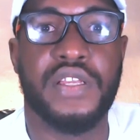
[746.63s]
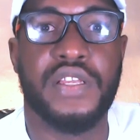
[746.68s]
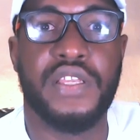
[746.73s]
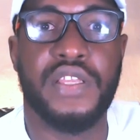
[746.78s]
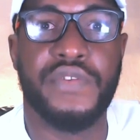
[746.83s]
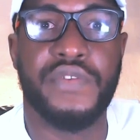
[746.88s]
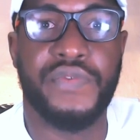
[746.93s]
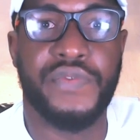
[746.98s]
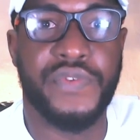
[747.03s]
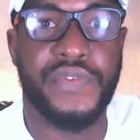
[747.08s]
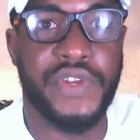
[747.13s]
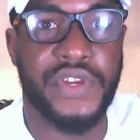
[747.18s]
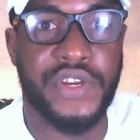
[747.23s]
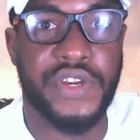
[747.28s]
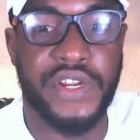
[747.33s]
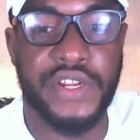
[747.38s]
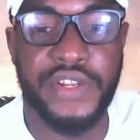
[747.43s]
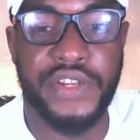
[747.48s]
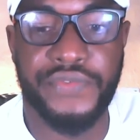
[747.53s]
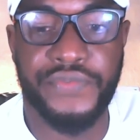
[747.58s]
If
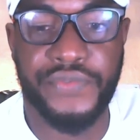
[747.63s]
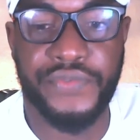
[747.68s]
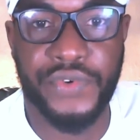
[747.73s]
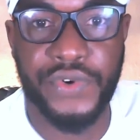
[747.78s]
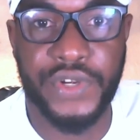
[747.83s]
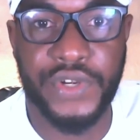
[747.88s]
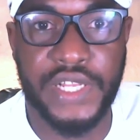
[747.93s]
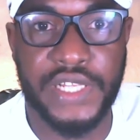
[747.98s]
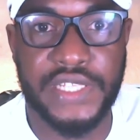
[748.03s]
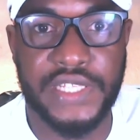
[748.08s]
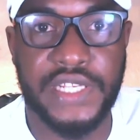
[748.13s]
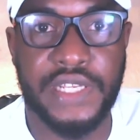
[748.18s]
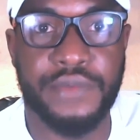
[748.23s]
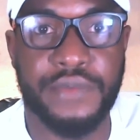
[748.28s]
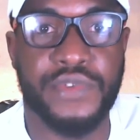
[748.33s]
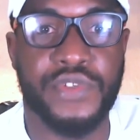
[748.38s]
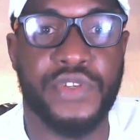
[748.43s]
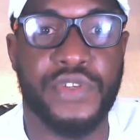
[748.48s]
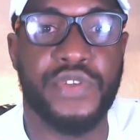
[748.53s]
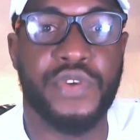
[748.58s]
there are any fraud
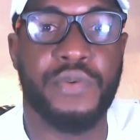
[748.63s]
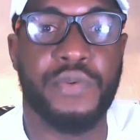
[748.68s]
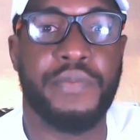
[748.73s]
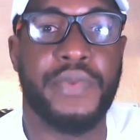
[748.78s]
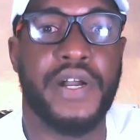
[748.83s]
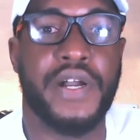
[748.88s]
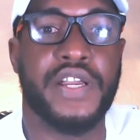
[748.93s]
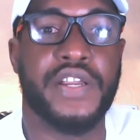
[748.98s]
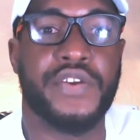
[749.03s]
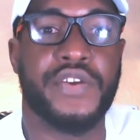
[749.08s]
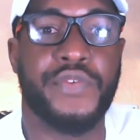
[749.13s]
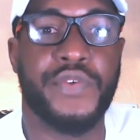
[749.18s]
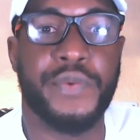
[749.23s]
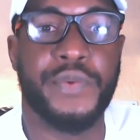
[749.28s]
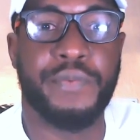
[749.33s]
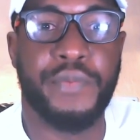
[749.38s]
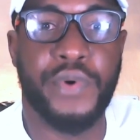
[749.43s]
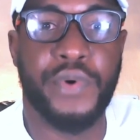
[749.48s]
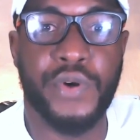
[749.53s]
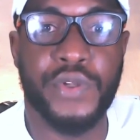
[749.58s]
attempts on your bank,
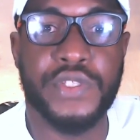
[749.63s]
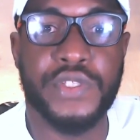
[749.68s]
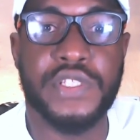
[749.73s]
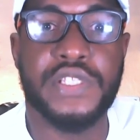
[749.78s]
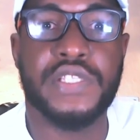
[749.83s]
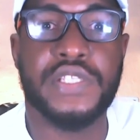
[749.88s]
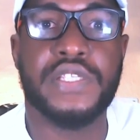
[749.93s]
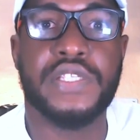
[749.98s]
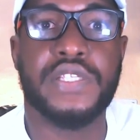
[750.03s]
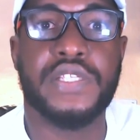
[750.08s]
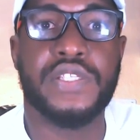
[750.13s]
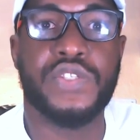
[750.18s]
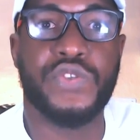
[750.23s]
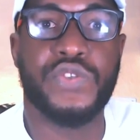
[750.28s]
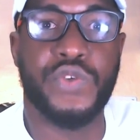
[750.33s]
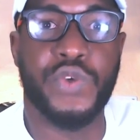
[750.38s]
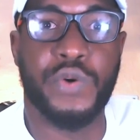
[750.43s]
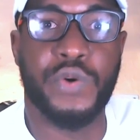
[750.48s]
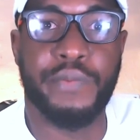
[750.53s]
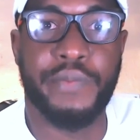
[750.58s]
report
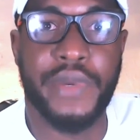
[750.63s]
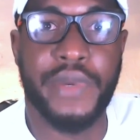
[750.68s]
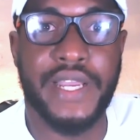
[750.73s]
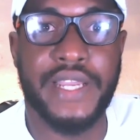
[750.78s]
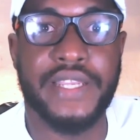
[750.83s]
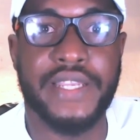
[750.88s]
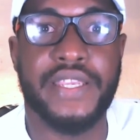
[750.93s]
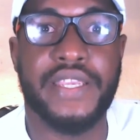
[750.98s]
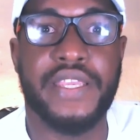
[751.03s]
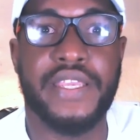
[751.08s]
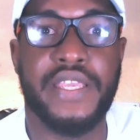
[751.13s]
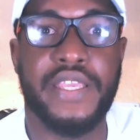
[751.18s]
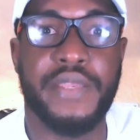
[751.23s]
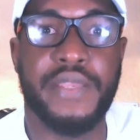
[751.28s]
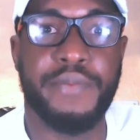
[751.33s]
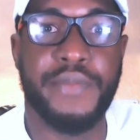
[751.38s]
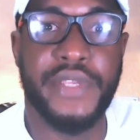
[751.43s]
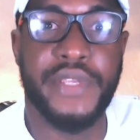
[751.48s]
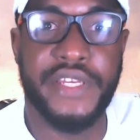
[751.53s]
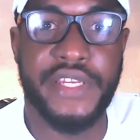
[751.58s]
to your bank
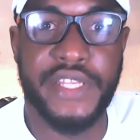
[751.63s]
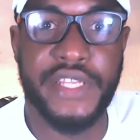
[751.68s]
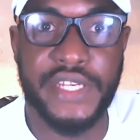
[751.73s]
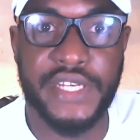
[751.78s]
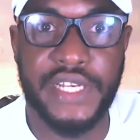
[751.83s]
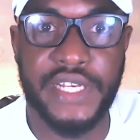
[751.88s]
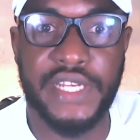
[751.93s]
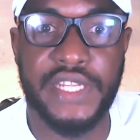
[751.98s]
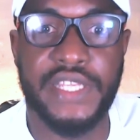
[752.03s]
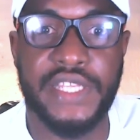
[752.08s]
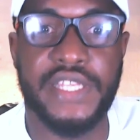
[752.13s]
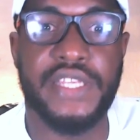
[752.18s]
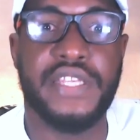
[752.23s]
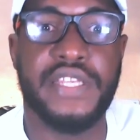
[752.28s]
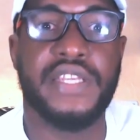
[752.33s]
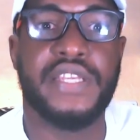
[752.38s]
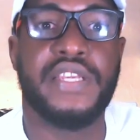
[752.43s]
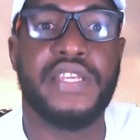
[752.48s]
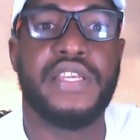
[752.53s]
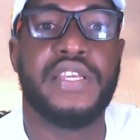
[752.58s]

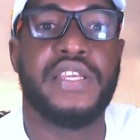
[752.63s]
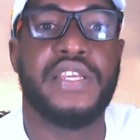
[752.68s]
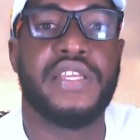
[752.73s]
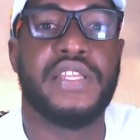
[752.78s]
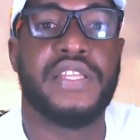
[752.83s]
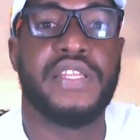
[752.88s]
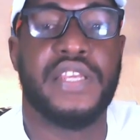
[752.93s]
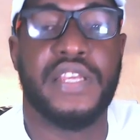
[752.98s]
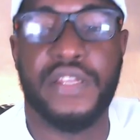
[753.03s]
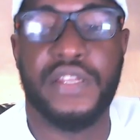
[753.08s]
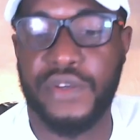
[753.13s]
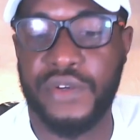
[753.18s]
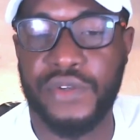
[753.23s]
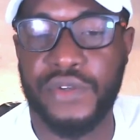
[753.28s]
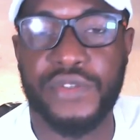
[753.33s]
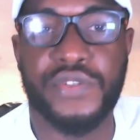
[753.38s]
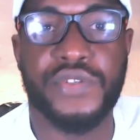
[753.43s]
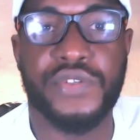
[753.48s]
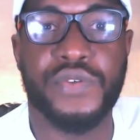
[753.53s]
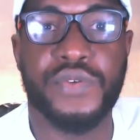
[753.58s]
immediately. Then
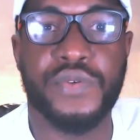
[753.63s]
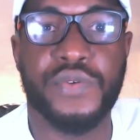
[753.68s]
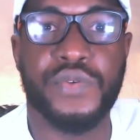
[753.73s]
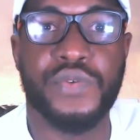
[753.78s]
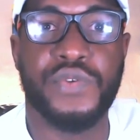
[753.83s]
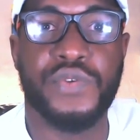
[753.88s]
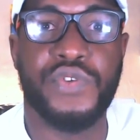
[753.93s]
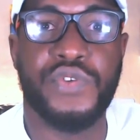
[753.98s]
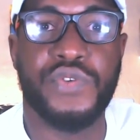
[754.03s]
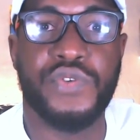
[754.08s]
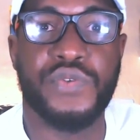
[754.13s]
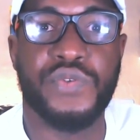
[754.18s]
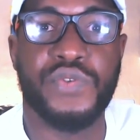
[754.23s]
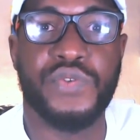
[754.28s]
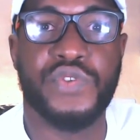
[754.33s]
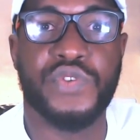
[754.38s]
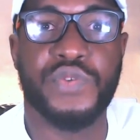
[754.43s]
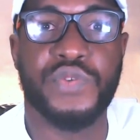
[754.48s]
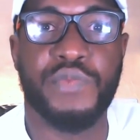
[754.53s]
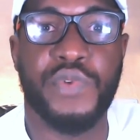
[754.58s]
also
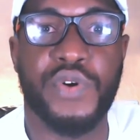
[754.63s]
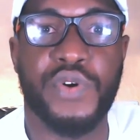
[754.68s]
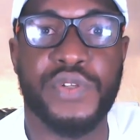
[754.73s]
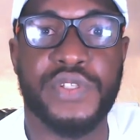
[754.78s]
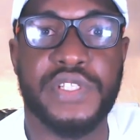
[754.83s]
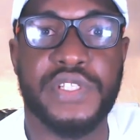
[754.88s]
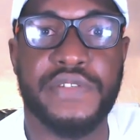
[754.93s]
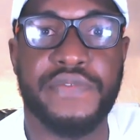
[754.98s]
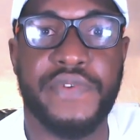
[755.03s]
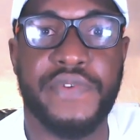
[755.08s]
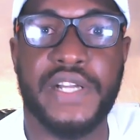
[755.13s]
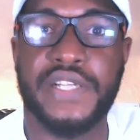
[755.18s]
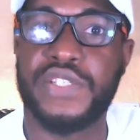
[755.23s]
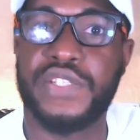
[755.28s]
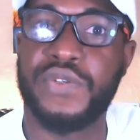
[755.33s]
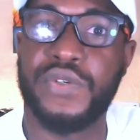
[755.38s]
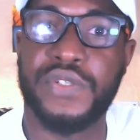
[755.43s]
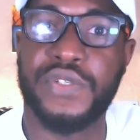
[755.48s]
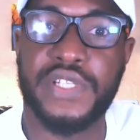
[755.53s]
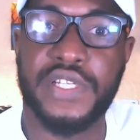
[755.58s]
use
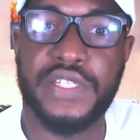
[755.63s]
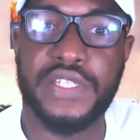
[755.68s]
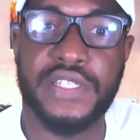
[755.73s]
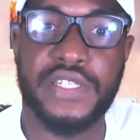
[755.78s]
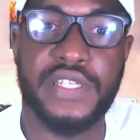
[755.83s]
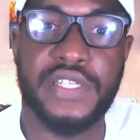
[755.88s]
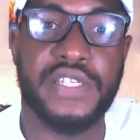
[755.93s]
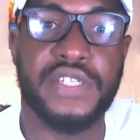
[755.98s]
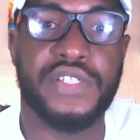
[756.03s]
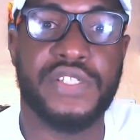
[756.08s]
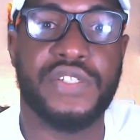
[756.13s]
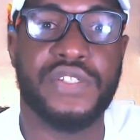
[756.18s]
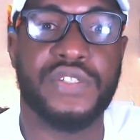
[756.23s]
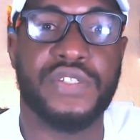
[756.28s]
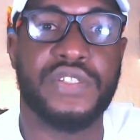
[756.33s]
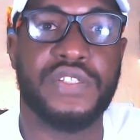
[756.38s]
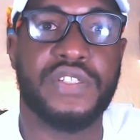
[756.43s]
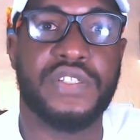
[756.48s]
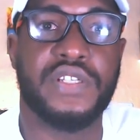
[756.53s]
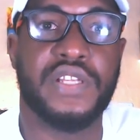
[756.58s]
multi-factor
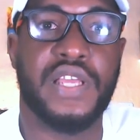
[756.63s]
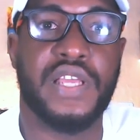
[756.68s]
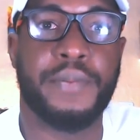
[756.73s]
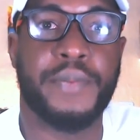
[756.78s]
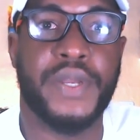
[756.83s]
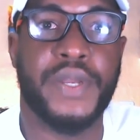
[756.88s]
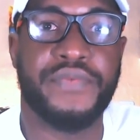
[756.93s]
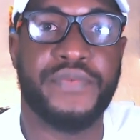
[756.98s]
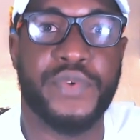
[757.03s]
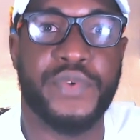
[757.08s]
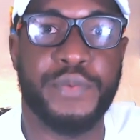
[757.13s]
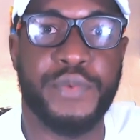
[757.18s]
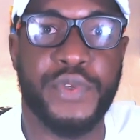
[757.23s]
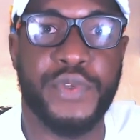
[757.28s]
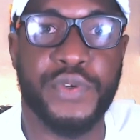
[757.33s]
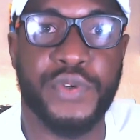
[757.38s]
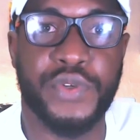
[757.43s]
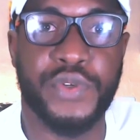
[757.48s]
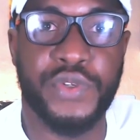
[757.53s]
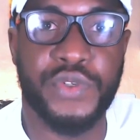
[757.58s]
authentication. Apart from
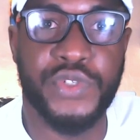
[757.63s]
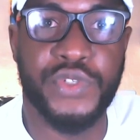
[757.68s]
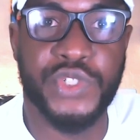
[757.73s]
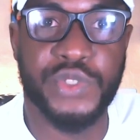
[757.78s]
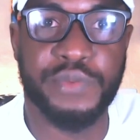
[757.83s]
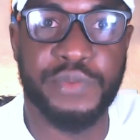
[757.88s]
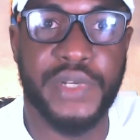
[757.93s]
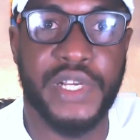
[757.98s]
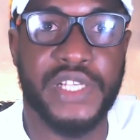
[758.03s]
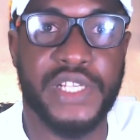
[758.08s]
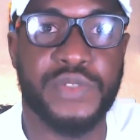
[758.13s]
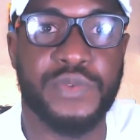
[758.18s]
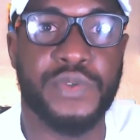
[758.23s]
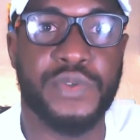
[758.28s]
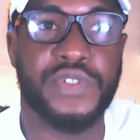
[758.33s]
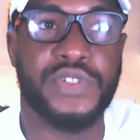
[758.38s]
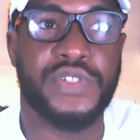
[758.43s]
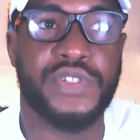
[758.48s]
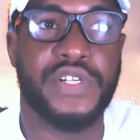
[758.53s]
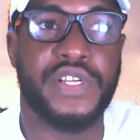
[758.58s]
your usual
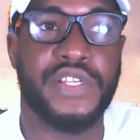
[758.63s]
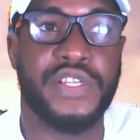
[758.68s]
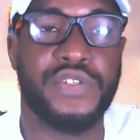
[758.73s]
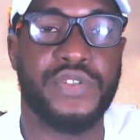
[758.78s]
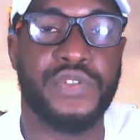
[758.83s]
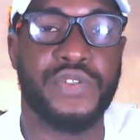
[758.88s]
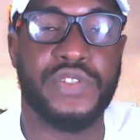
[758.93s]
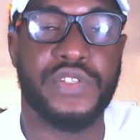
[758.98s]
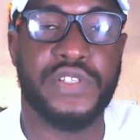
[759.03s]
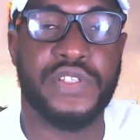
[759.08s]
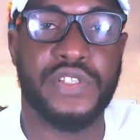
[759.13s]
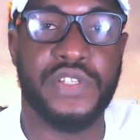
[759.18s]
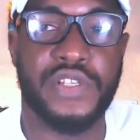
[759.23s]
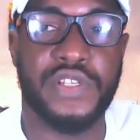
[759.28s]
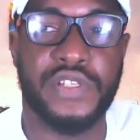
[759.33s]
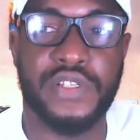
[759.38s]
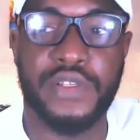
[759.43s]
password, try and use